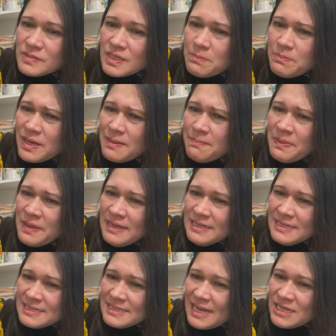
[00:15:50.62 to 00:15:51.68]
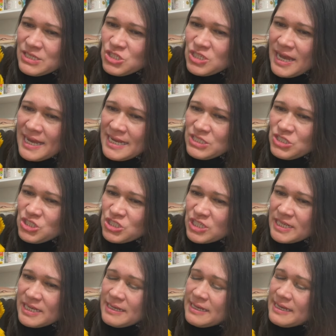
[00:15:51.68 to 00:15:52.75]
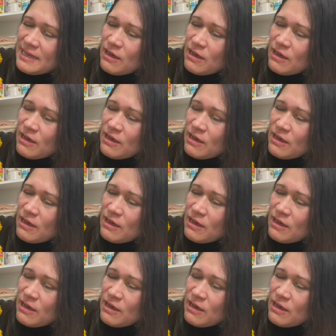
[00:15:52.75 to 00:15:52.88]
But Sunshine, she